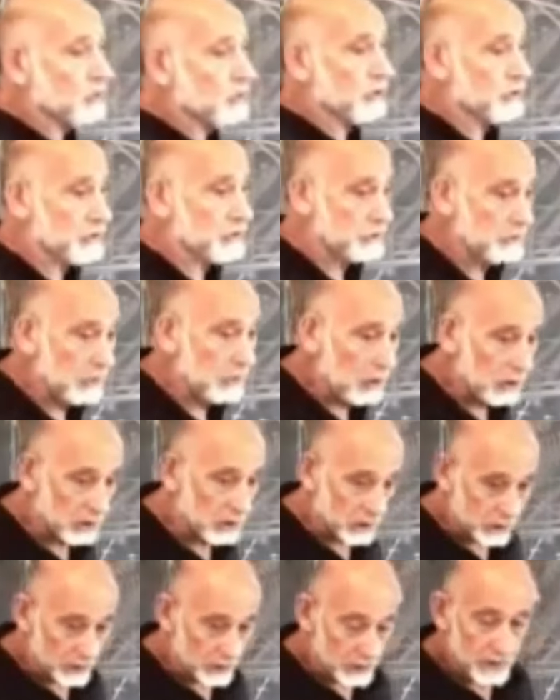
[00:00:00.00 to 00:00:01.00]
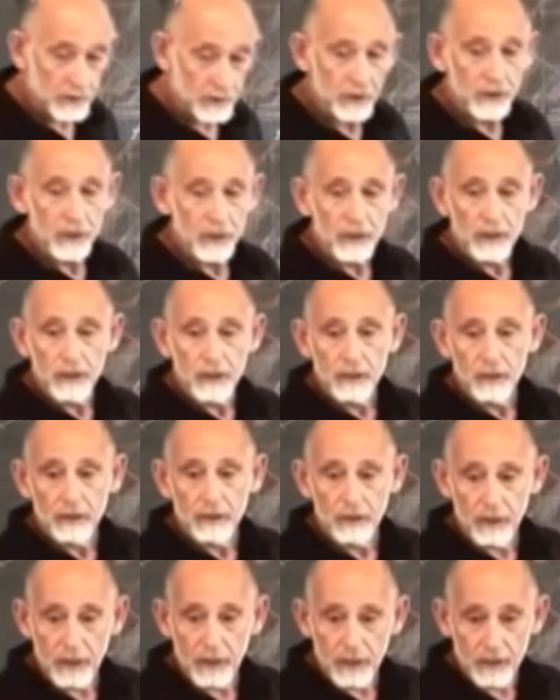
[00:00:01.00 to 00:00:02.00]
smaller
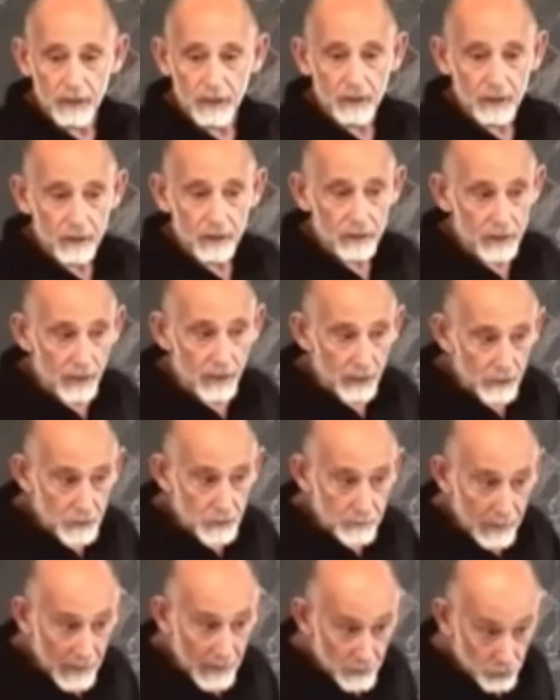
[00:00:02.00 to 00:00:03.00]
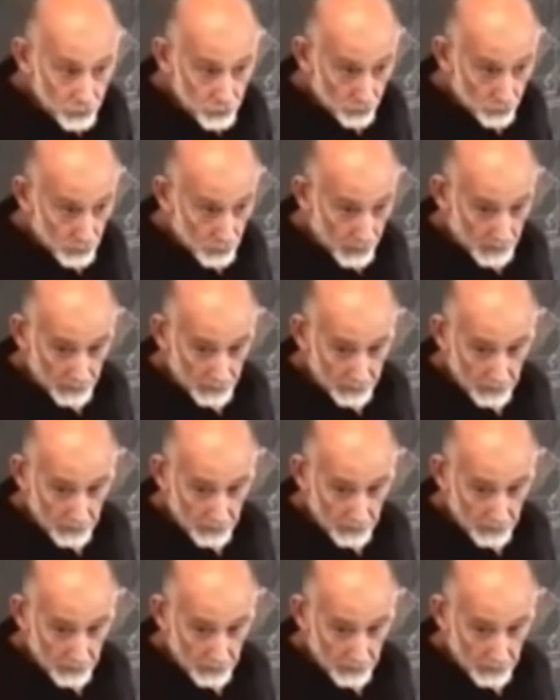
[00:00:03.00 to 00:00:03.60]
than the expansion rate,